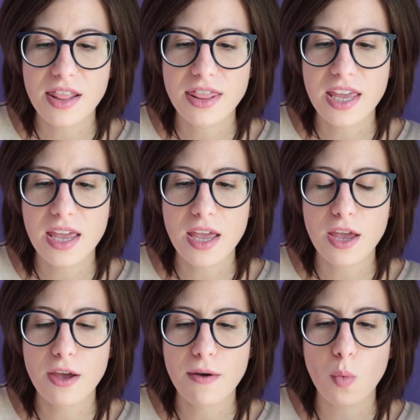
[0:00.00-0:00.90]

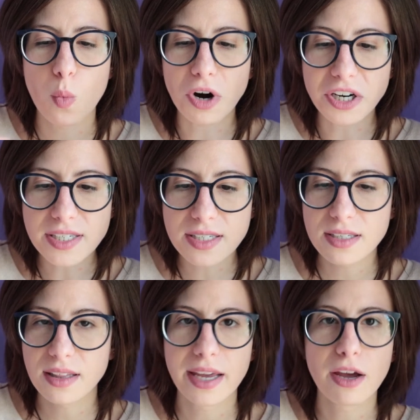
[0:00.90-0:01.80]
the
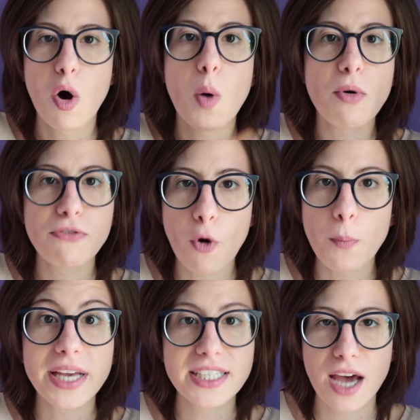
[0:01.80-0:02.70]
worst
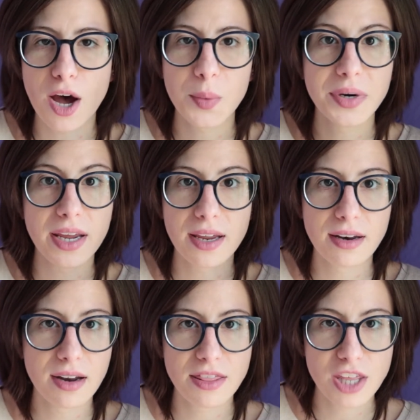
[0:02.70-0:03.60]
homophobic town
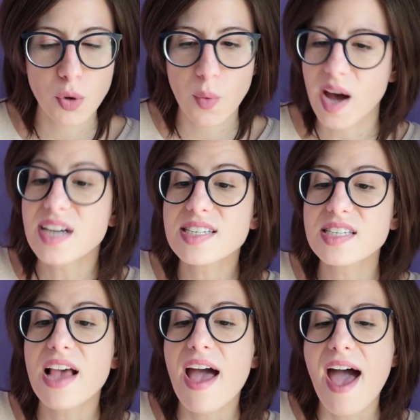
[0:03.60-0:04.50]
in the US,